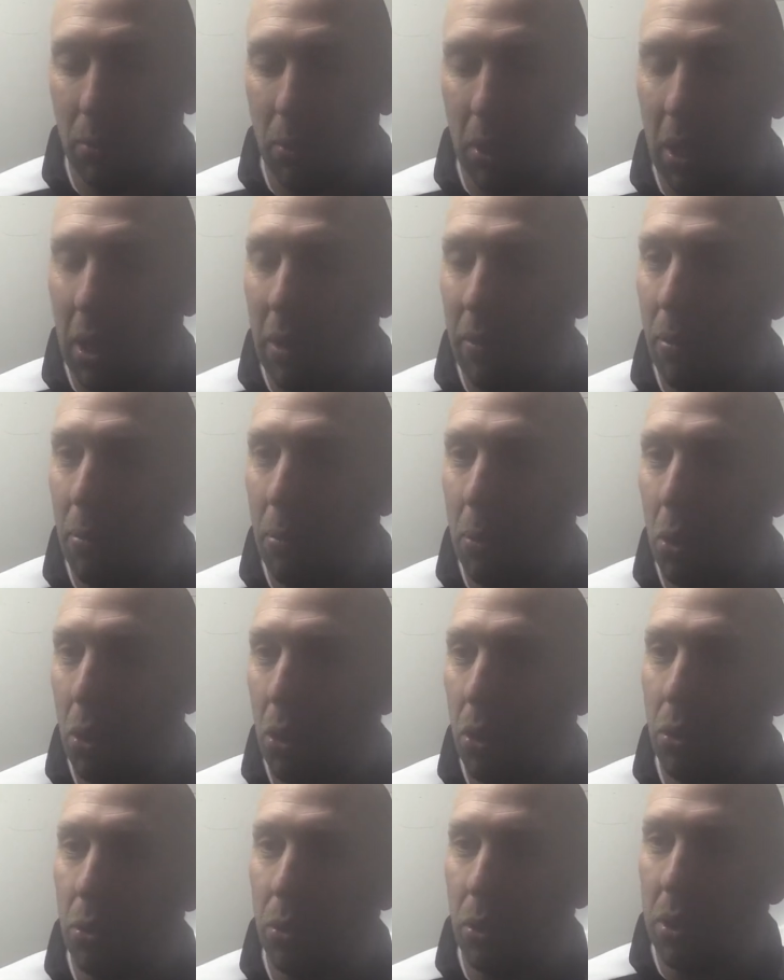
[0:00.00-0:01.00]
giving more
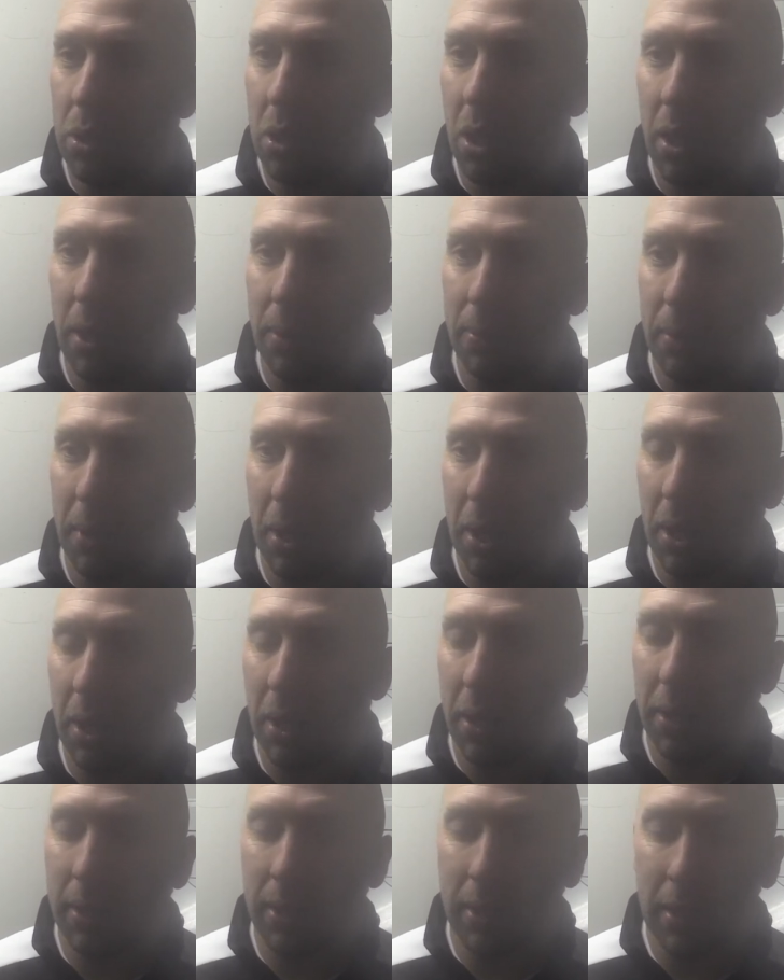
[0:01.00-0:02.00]
all the time.
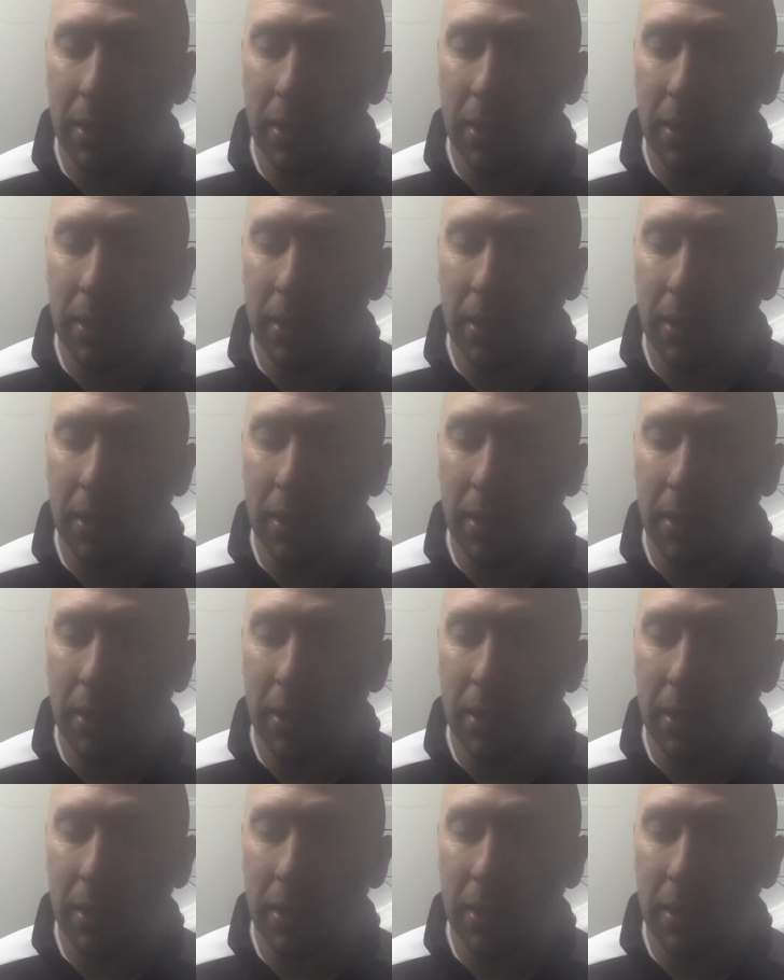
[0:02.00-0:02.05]
I